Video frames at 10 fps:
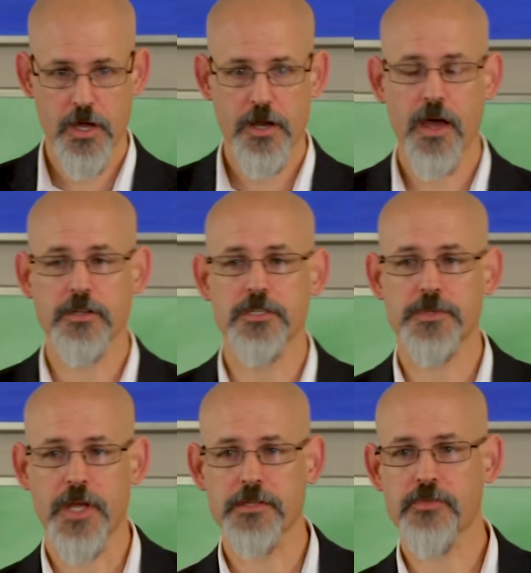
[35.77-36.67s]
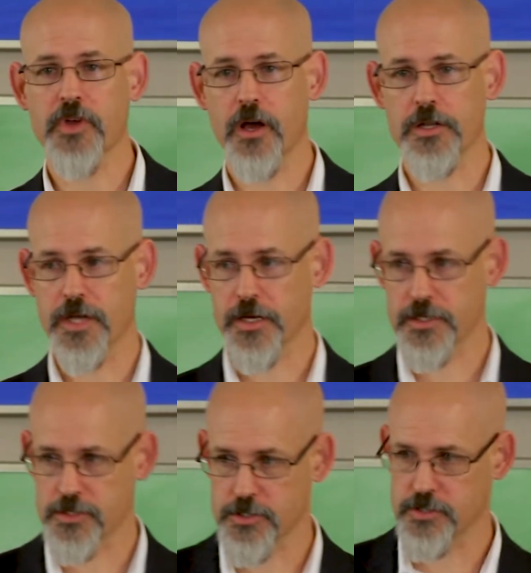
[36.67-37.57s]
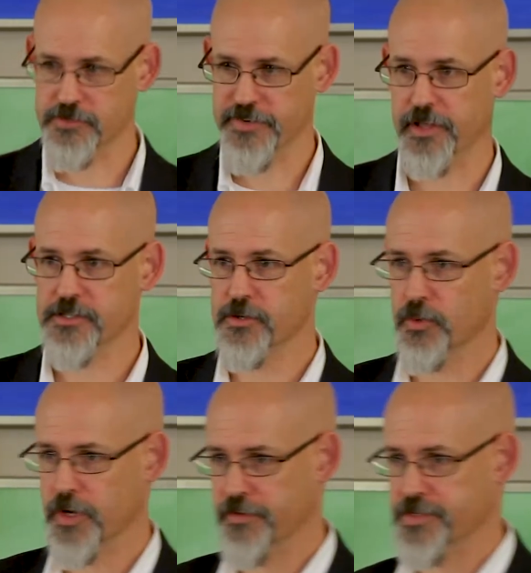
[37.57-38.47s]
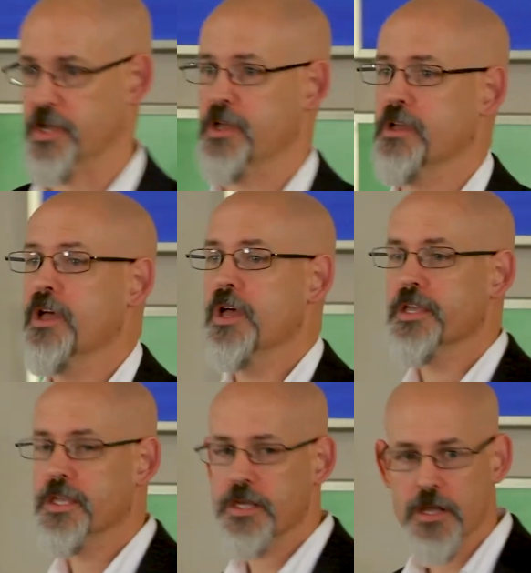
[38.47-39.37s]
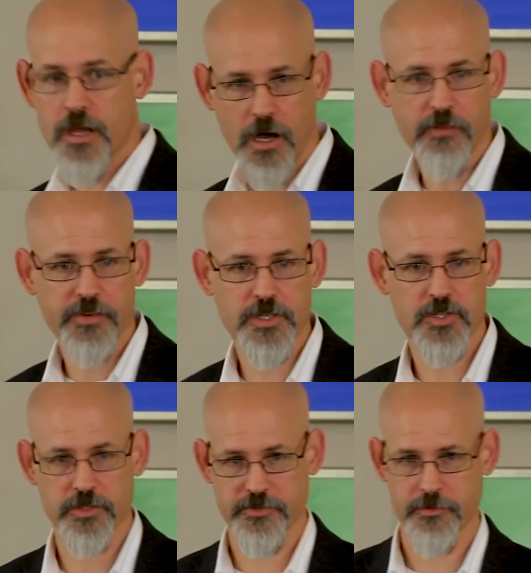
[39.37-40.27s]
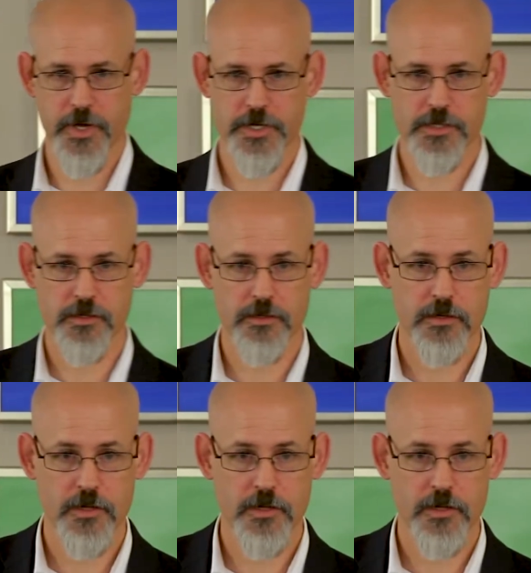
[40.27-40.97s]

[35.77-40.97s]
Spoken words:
Now, substantive contact is just a fancy way of saying getting confidential information.